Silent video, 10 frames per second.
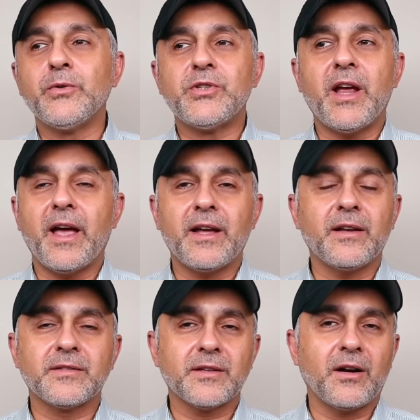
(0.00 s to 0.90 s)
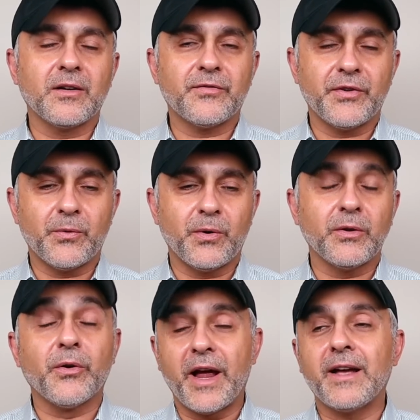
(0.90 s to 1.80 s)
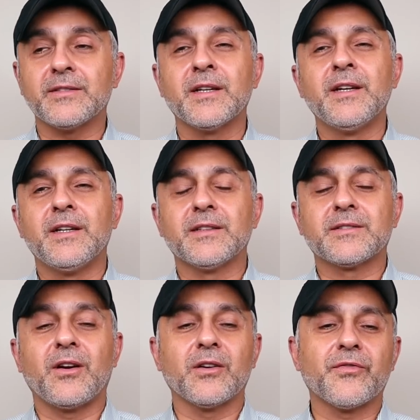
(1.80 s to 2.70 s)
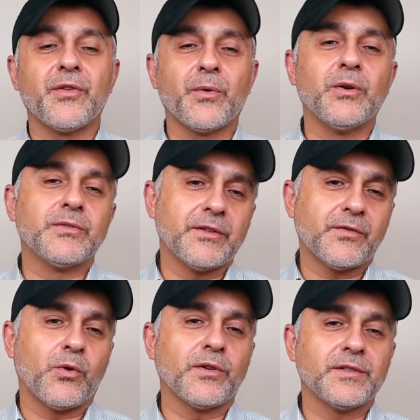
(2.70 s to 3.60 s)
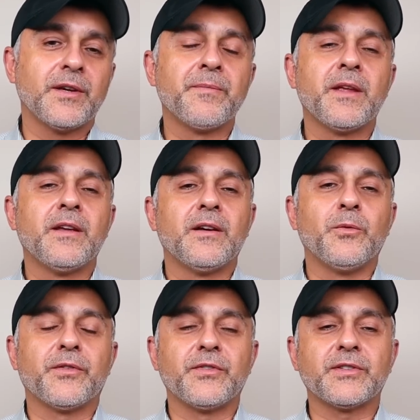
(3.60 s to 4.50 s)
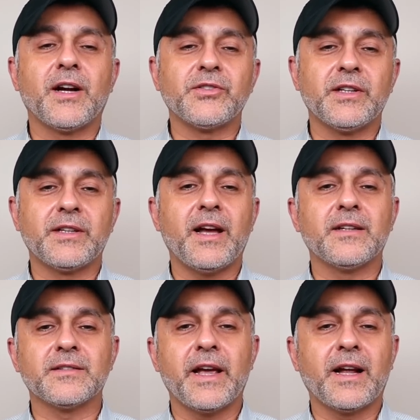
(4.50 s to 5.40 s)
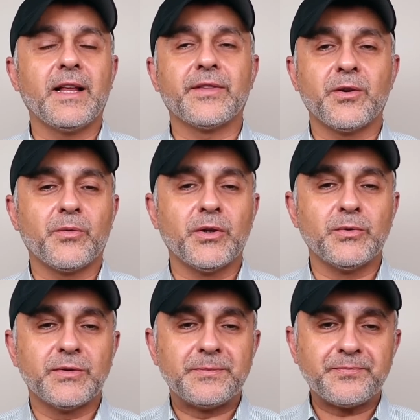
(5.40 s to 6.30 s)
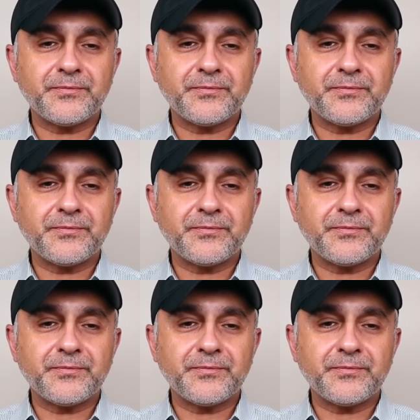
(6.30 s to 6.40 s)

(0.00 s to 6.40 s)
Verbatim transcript: Gucci had a song for the rose, or has a song for the rose, and of course, with Versace, it has Eclat de Rose.